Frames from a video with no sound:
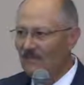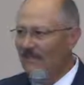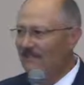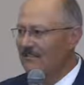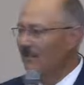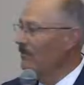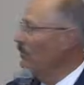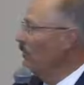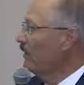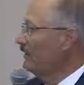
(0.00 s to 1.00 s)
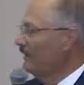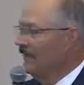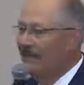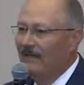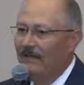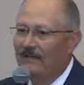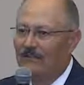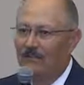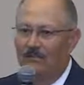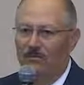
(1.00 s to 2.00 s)
that it's very important
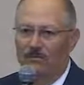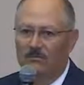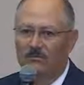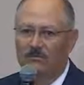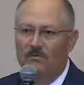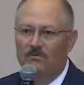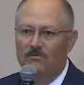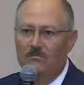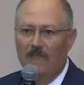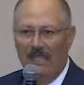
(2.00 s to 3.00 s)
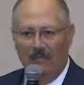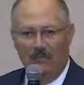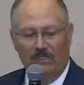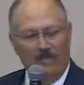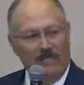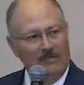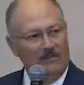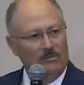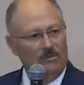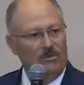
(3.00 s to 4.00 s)
to, when the
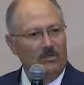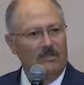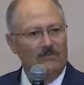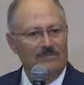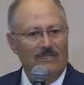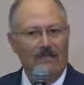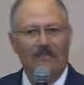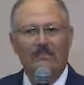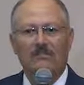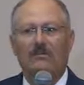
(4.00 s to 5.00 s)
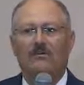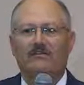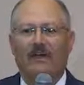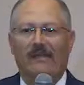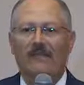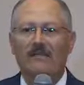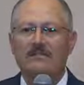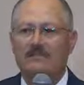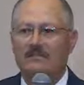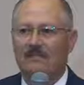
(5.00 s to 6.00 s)
mandated reporting comes in, not only to notify
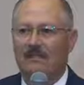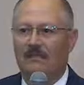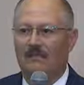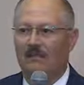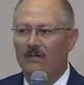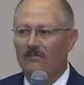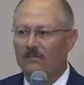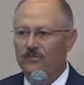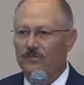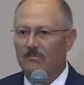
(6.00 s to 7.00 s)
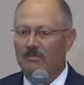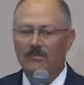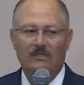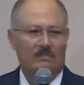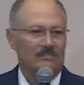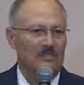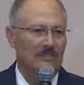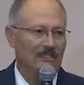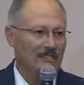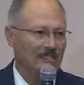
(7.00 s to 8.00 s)
us, law enforcement, but there's
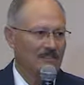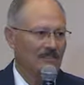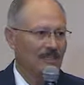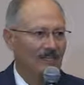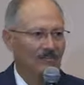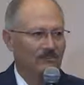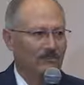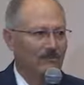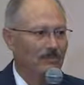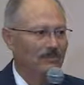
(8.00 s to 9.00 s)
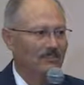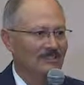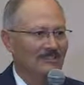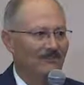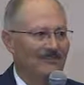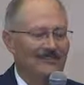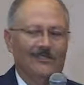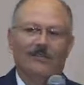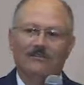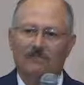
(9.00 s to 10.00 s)
nothing that says you can't notify both DCFS
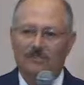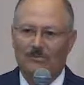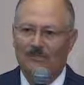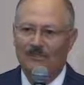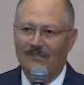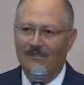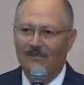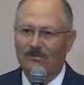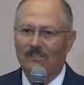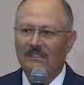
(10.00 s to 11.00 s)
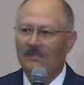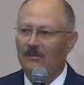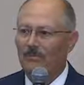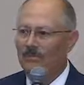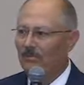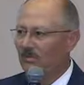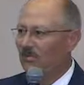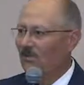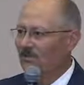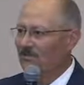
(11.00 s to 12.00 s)
and law enforcement. It would really help in the
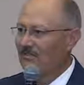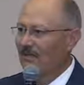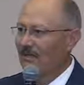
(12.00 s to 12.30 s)
protocols.